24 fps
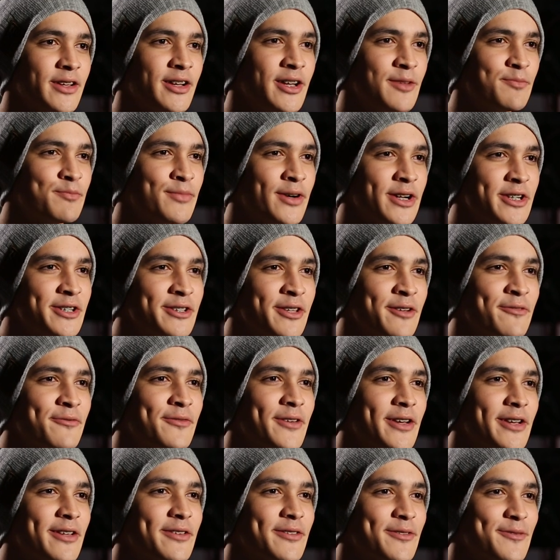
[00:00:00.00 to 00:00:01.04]
And punch in the
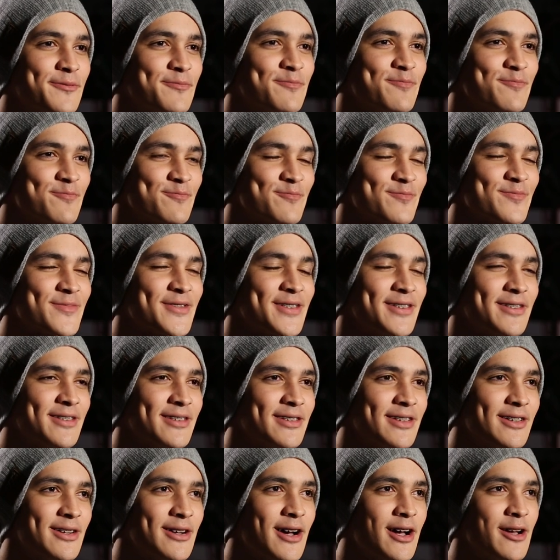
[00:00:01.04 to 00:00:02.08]
face,
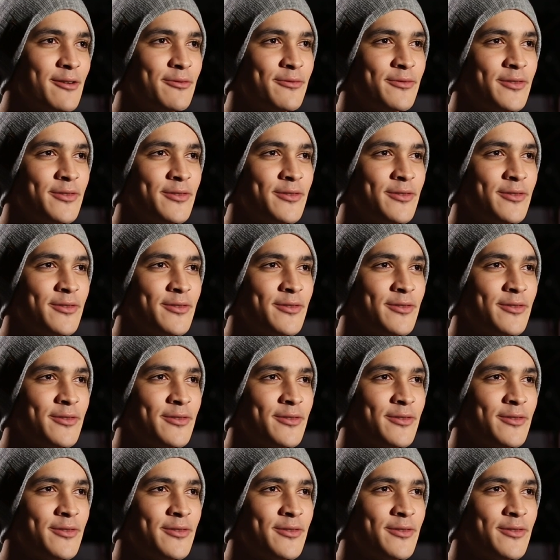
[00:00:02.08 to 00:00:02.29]
I